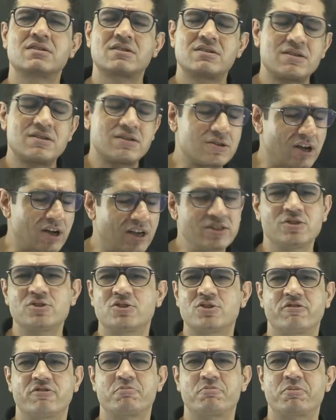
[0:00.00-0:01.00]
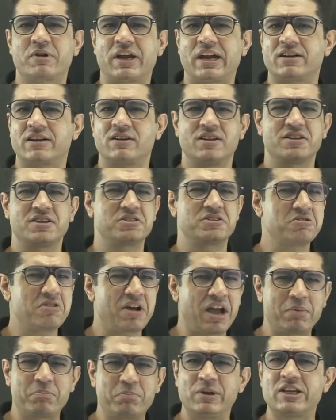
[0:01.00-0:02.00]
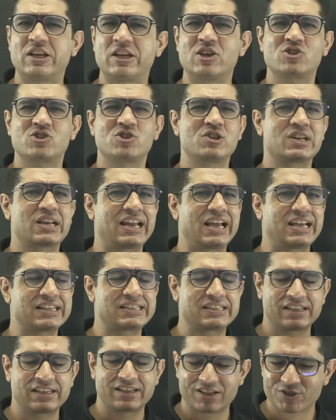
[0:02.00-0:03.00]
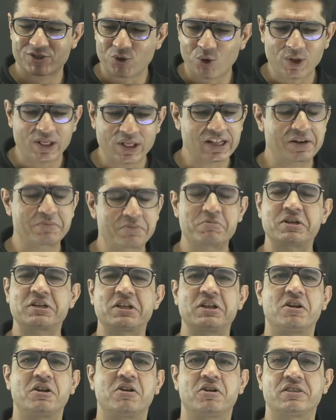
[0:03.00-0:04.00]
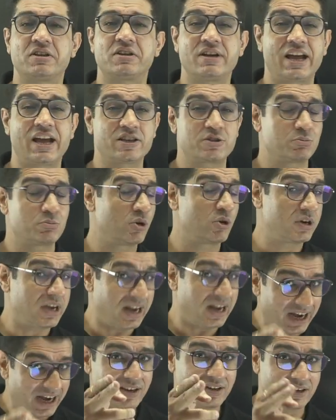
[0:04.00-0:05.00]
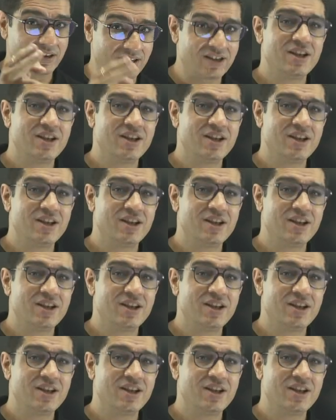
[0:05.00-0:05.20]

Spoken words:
tons of practice, application classes, all that material on the dashboard, and